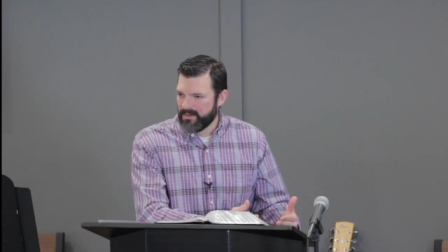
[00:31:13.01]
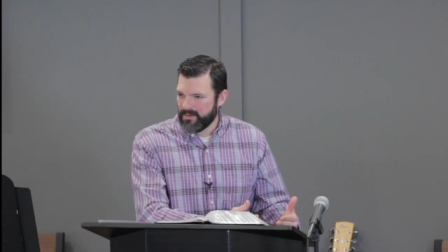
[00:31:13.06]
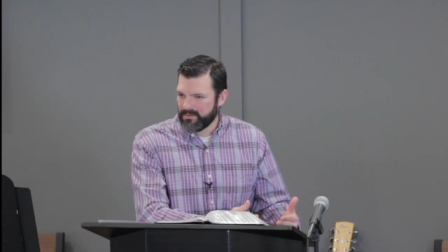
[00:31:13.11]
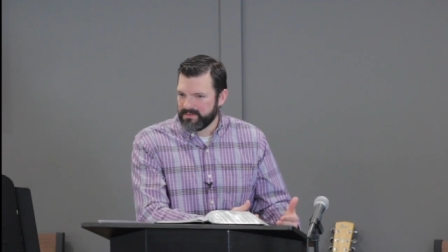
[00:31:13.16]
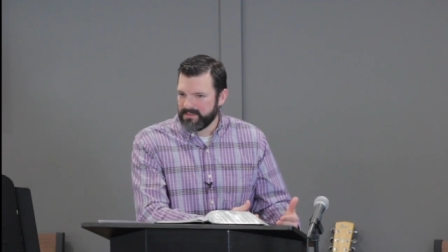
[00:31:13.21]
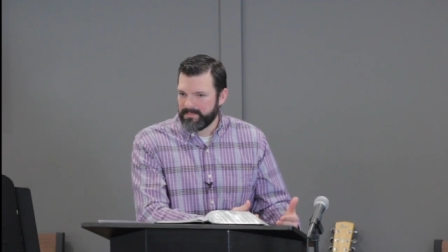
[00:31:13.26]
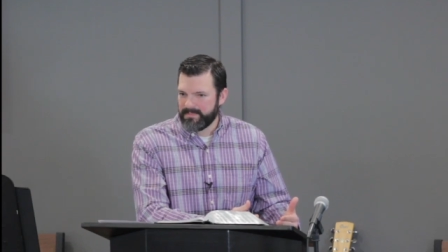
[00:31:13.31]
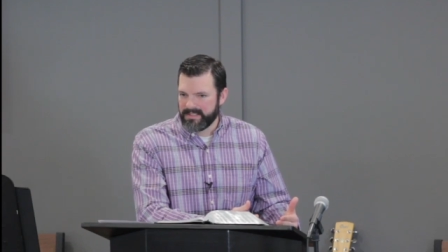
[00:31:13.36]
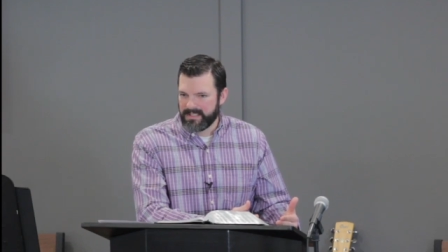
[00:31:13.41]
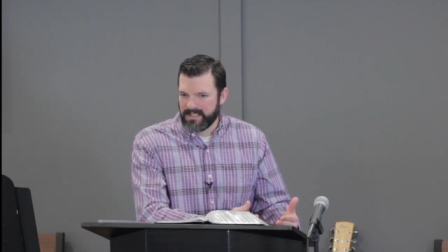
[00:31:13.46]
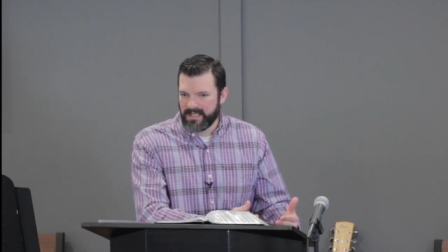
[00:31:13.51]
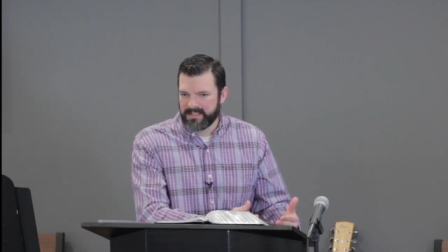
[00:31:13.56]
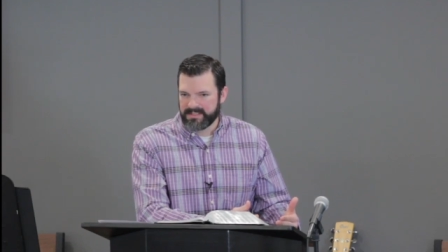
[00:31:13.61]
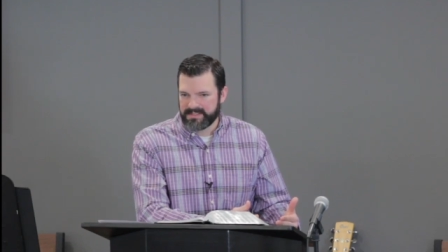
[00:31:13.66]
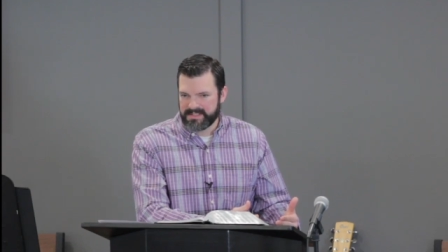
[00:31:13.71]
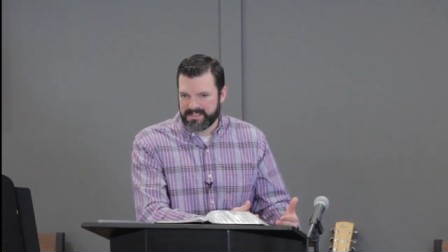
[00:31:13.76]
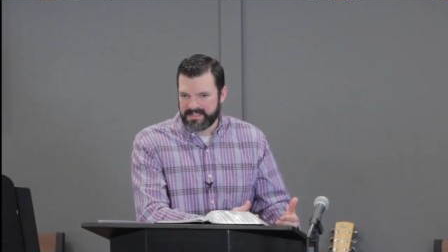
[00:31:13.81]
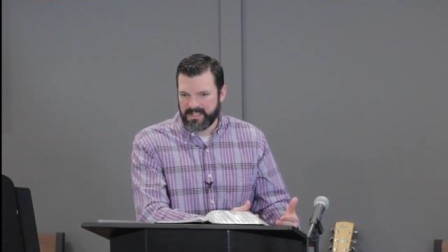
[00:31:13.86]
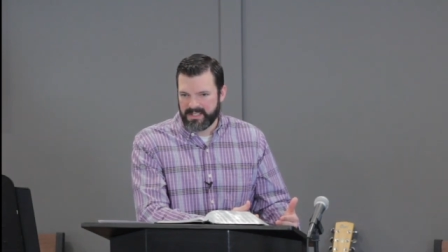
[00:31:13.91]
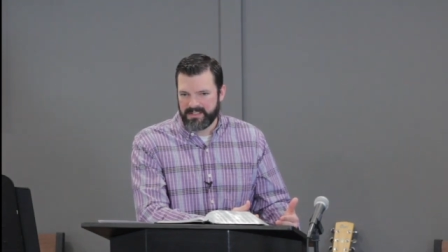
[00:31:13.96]
only begotten
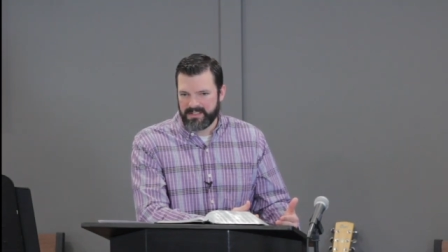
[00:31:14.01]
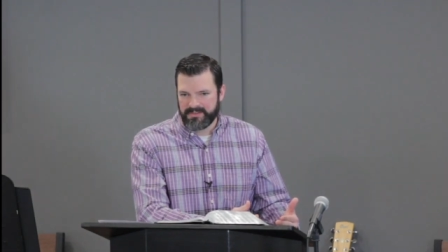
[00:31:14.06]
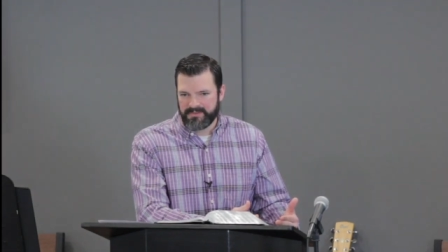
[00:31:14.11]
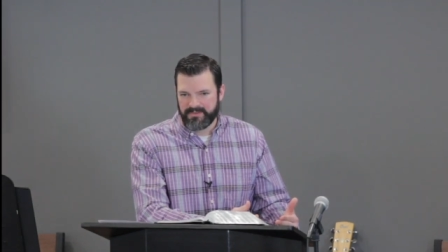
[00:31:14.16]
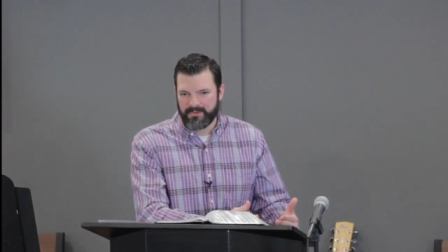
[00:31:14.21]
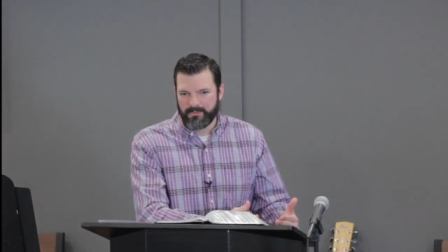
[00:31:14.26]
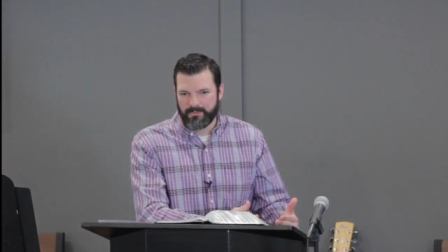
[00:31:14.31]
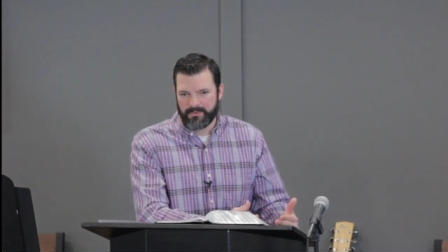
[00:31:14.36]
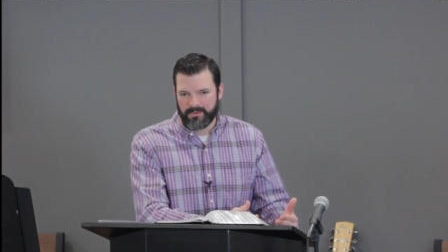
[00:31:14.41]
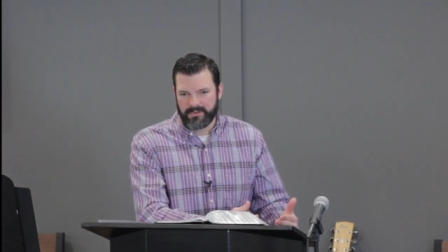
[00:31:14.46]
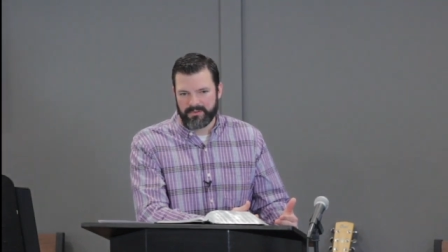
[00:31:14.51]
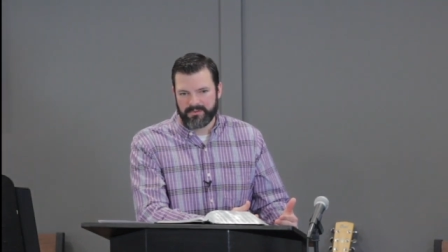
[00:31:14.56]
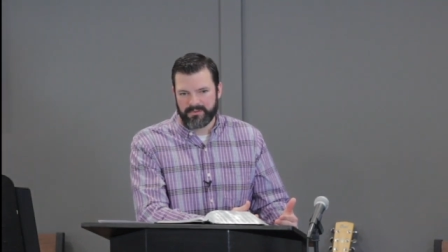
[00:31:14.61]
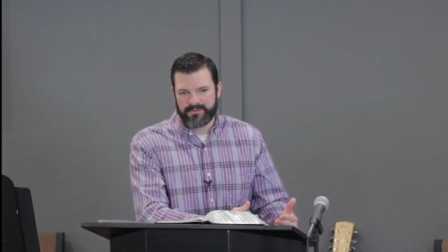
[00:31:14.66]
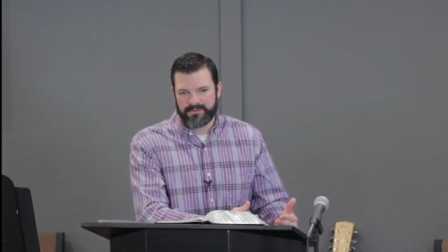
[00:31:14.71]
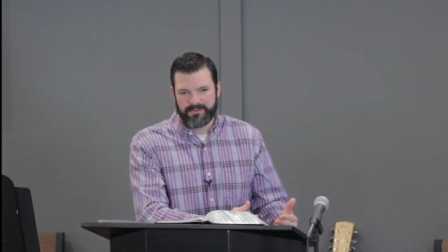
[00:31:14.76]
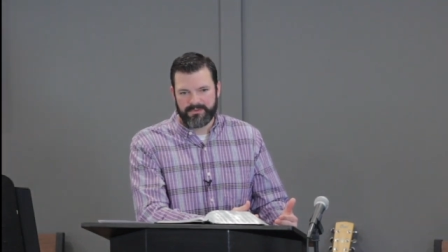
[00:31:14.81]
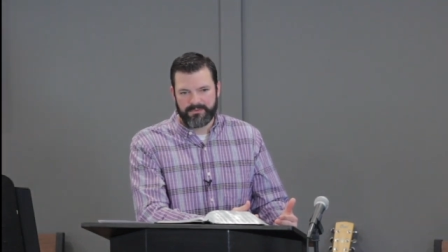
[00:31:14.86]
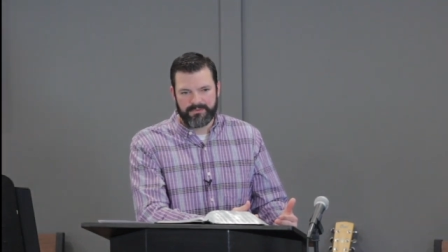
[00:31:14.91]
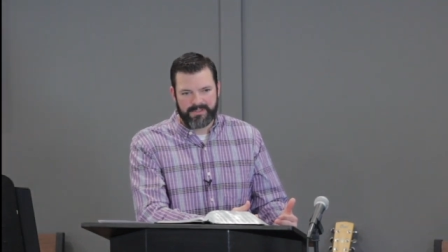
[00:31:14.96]
Son into the world
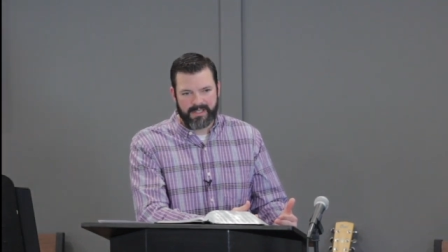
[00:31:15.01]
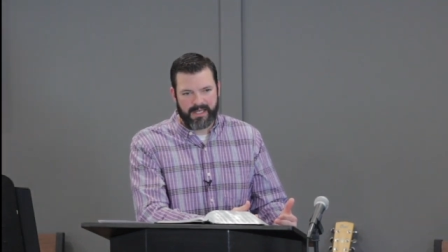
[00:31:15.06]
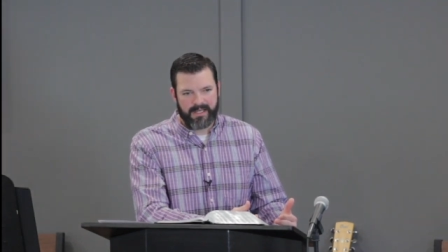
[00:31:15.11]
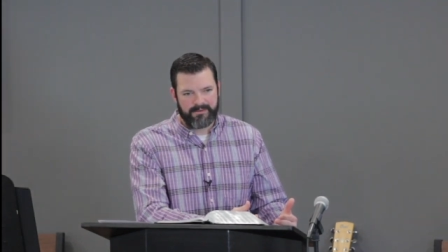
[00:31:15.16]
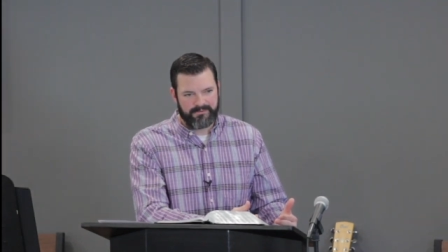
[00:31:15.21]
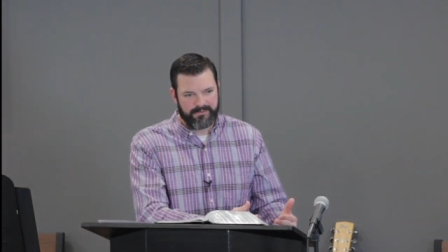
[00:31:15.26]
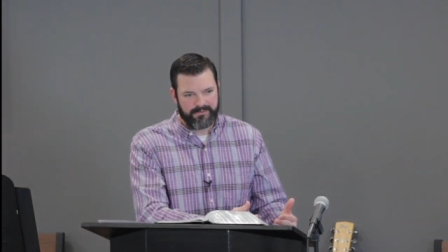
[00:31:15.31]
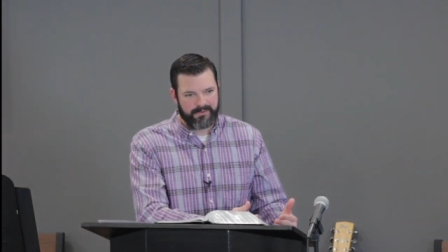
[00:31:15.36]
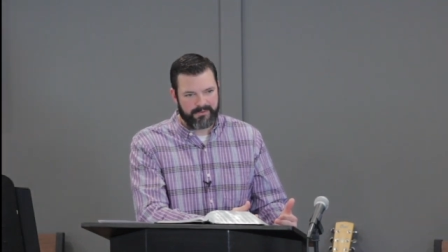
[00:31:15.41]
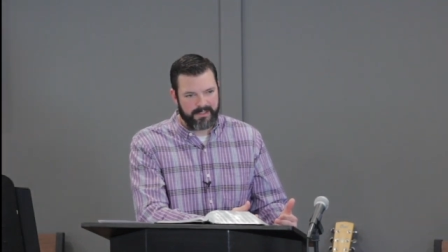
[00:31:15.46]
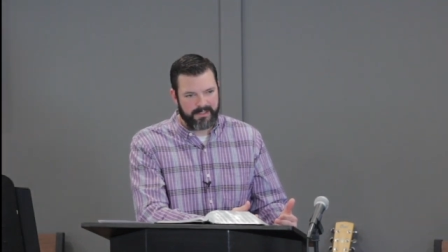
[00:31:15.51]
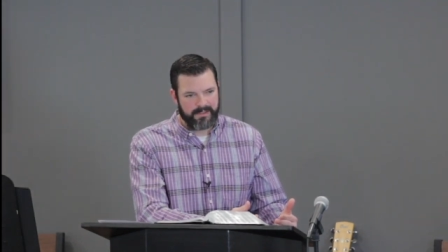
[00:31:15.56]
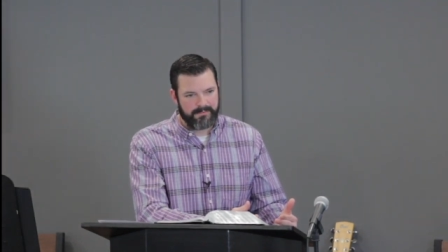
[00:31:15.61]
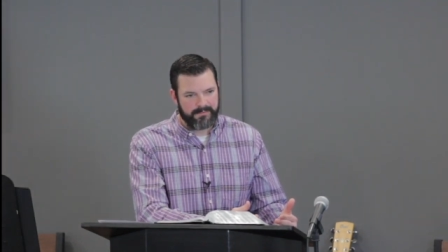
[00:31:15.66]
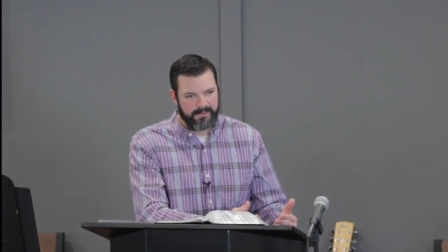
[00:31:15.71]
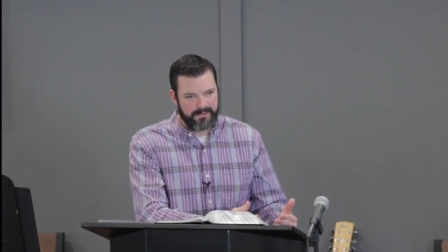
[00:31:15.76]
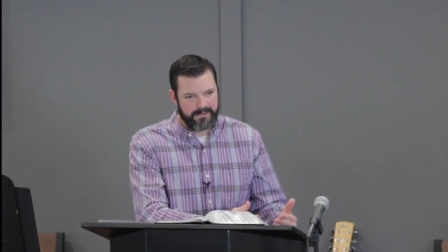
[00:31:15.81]
to die for them.